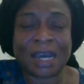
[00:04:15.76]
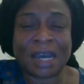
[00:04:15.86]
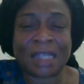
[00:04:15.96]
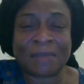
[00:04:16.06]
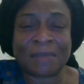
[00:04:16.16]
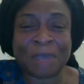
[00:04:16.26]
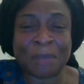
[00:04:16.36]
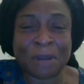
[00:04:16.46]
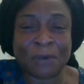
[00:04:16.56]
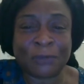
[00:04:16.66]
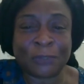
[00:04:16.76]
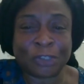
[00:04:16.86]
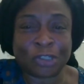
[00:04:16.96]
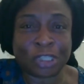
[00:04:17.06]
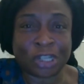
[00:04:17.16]
as a member of the
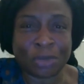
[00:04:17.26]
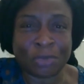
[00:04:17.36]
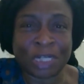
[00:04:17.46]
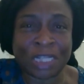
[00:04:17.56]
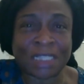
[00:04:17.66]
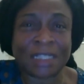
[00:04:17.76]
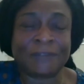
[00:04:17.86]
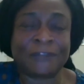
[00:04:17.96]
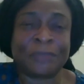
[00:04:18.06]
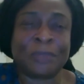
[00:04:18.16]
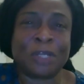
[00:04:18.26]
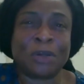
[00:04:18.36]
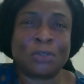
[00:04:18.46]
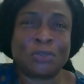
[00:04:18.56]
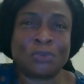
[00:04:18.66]
church community, if they
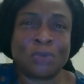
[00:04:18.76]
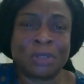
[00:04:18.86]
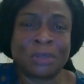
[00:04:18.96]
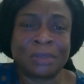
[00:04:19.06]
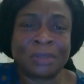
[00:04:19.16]
belong to one,